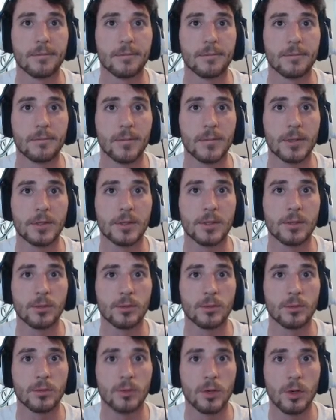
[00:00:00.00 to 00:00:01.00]
What's it?
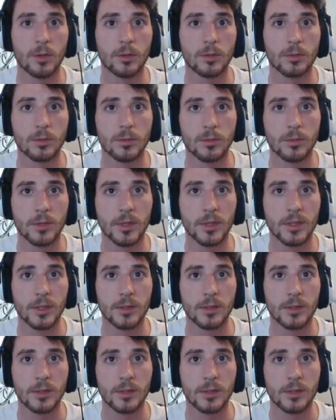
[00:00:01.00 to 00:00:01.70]
Whoa. What is